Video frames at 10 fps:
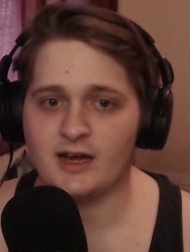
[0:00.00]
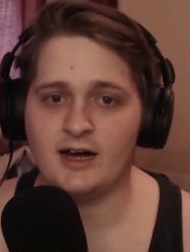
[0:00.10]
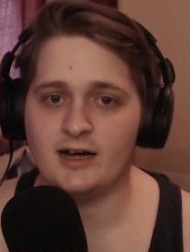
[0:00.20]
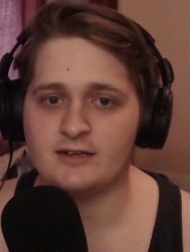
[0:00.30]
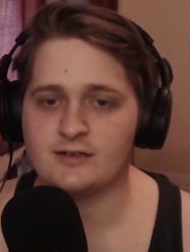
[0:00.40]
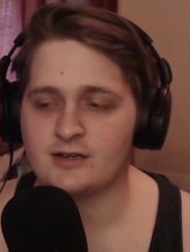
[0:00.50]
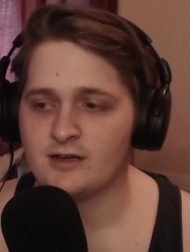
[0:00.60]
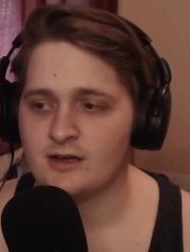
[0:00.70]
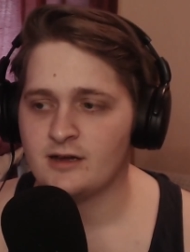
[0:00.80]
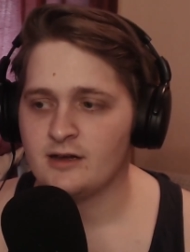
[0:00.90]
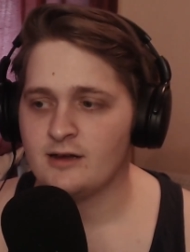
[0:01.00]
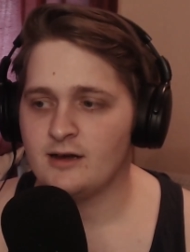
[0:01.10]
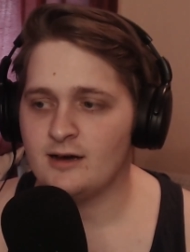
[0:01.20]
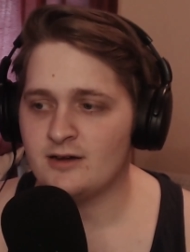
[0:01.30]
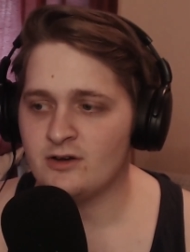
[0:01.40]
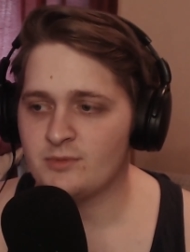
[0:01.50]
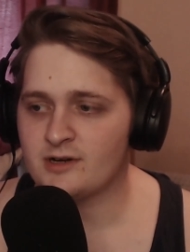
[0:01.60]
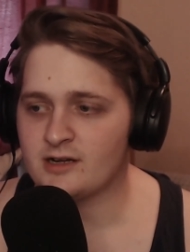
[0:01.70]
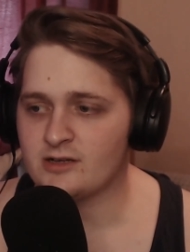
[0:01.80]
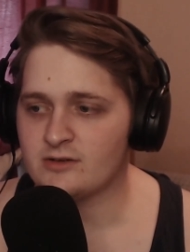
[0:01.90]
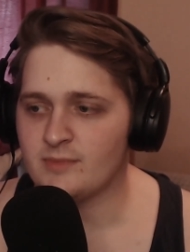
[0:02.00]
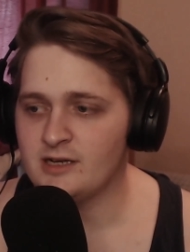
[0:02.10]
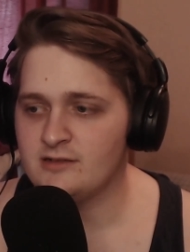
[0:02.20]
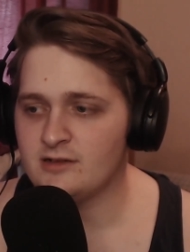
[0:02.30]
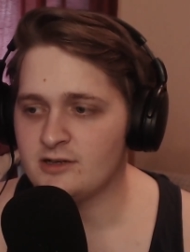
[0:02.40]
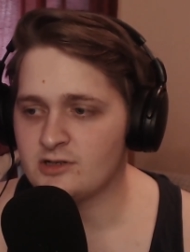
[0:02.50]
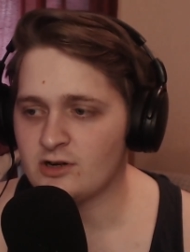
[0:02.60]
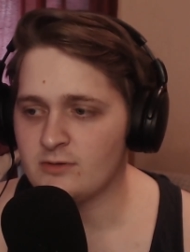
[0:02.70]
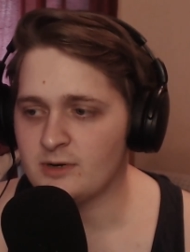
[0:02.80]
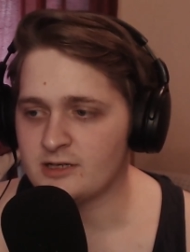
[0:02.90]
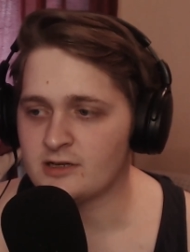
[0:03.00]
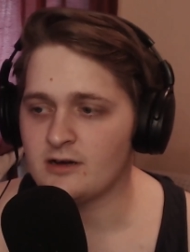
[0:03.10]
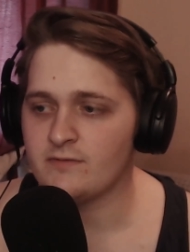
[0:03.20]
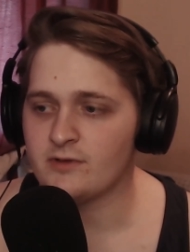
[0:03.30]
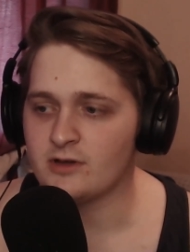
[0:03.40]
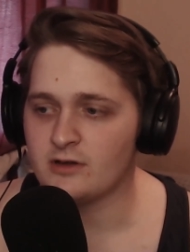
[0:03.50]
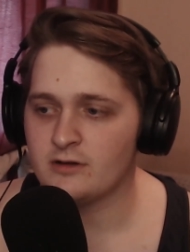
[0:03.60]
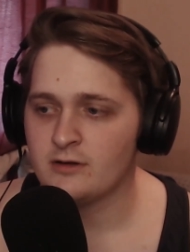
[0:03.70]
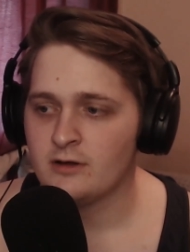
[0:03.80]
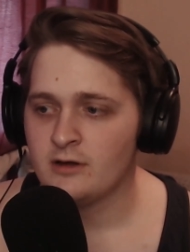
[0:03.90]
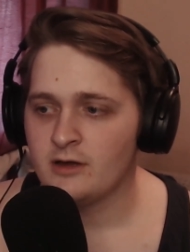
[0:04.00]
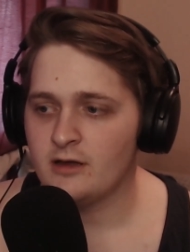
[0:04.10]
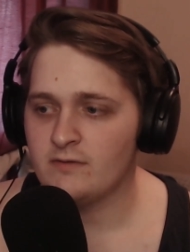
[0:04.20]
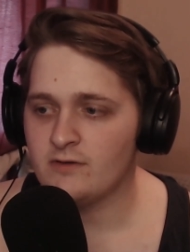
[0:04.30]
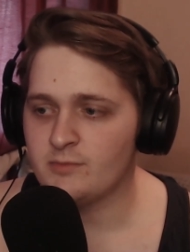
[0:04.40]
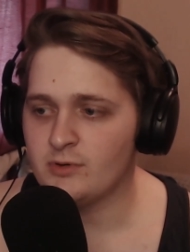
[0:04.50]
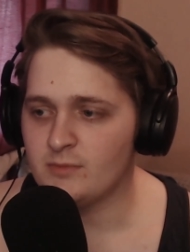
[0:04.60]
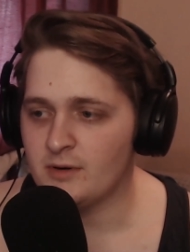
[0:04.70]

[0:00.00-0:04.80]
And I hope that I can mentally show myself that if I put my